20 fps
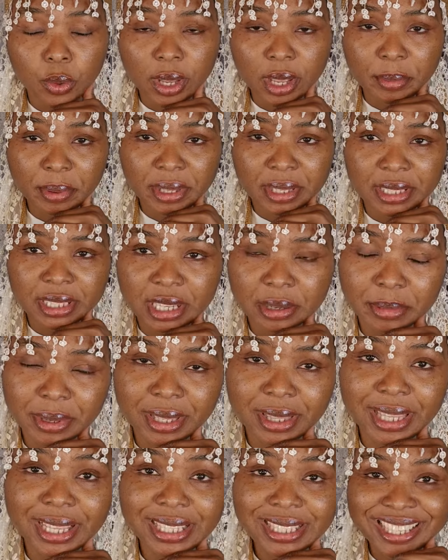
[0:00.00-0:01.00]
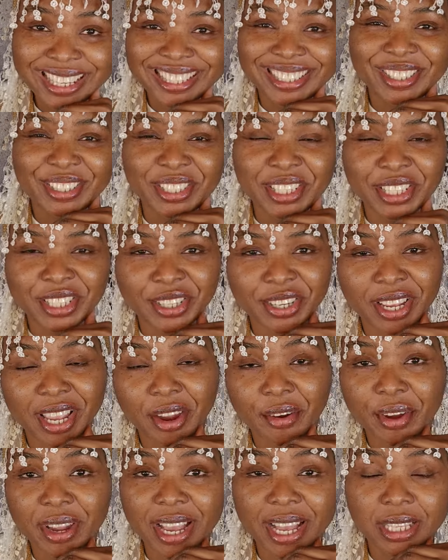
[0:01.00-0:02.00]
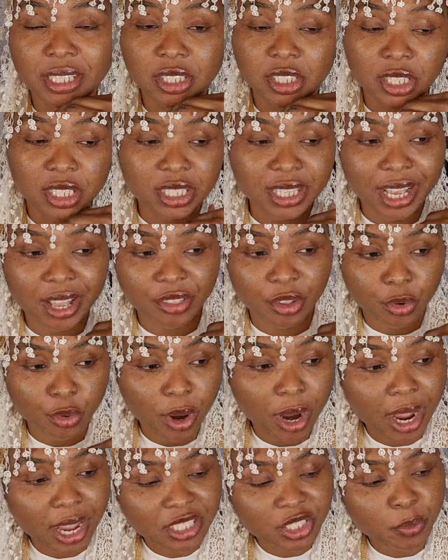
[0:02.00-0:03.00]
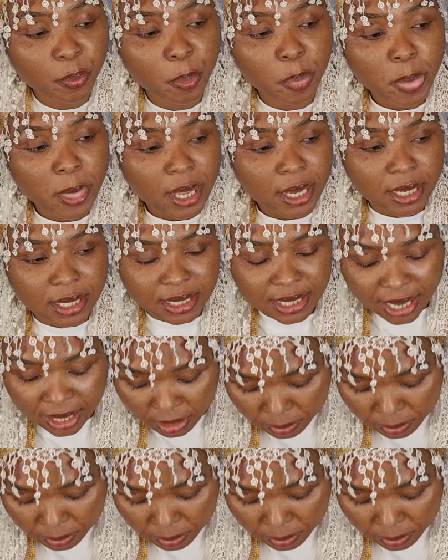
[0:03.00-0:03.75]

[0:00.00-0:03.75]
Amen amen. This is your sister Kerry-Ann Messiah the Christ, Messiah